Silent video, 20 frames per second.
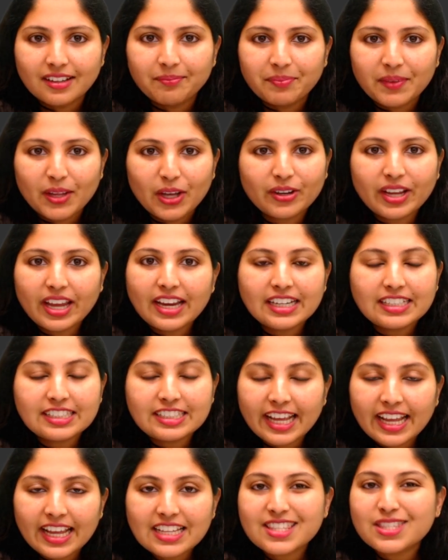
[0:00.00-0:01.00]
okay, it
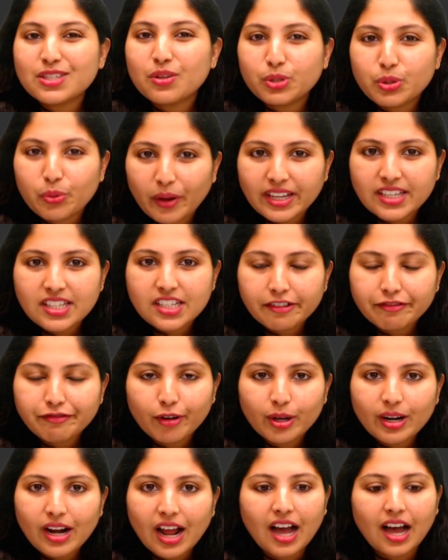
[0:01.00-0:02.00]
takes
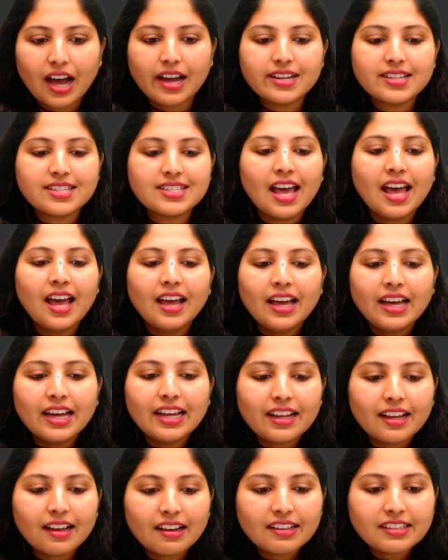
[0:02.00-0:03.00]
24 hours,
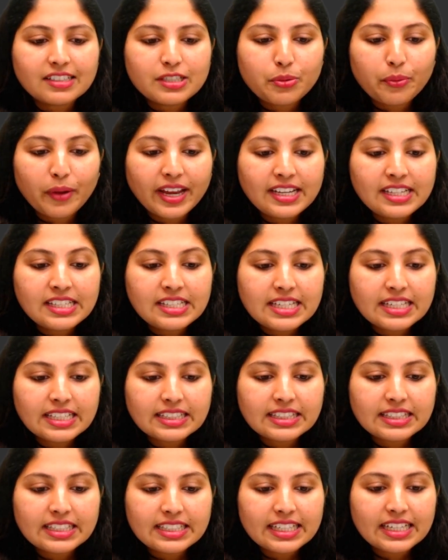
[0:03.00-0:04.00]

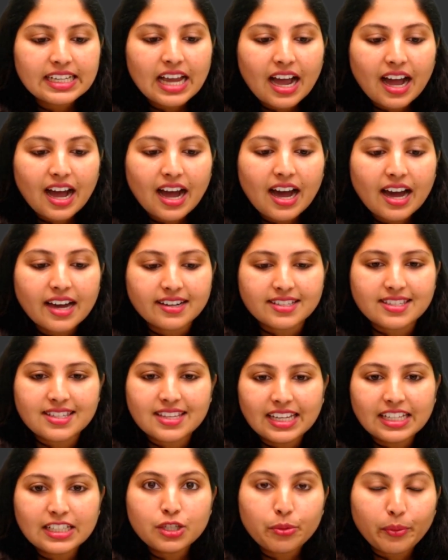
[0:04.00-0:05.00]
23 hours
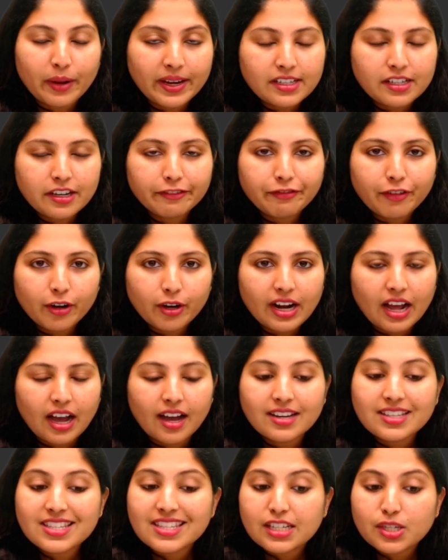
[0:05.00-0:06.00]
in 24
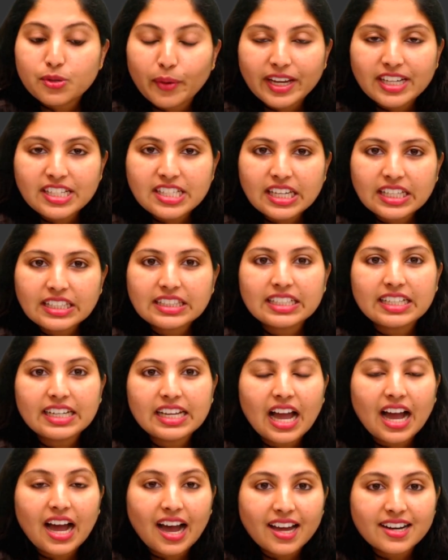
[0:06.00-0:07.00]
hours, 23
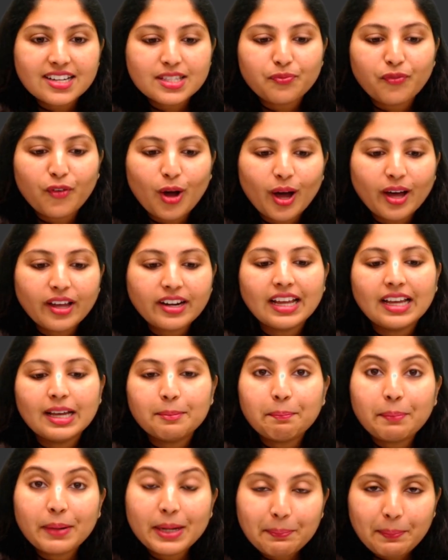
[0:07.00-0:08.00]
hours for
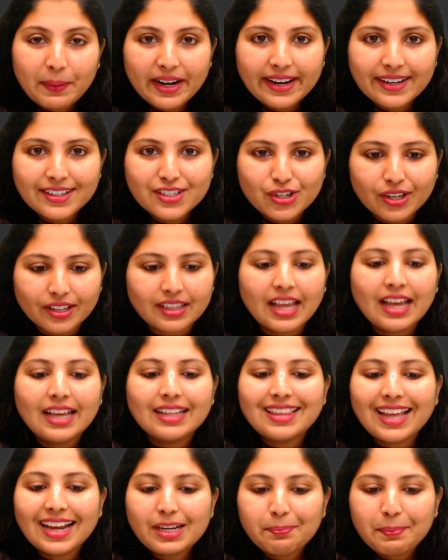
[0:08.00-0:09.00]
preparation.
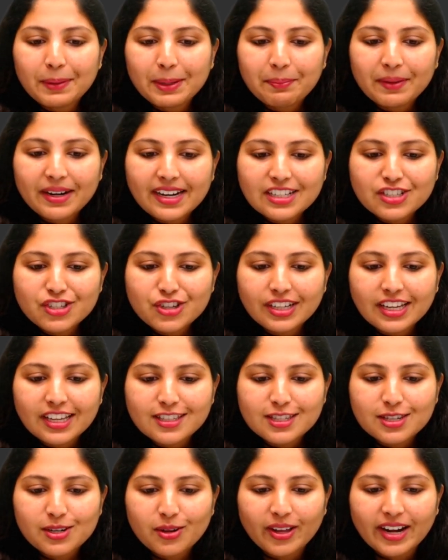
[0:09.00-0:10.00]
That preparation
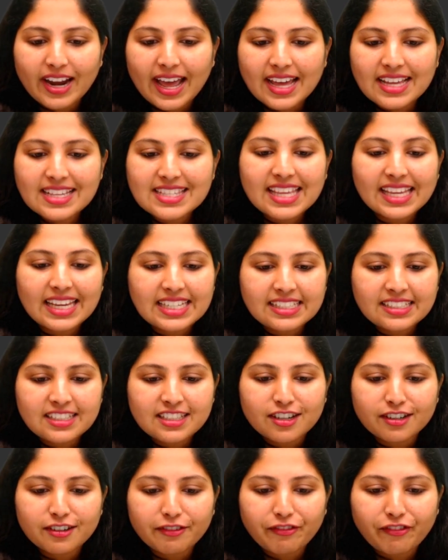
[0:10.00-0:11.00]
is known as
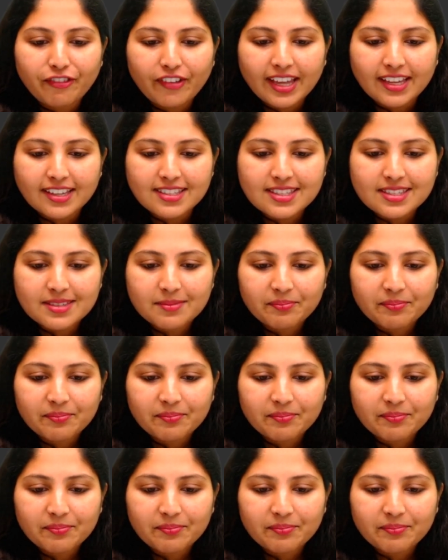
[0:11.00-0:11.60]
interphase.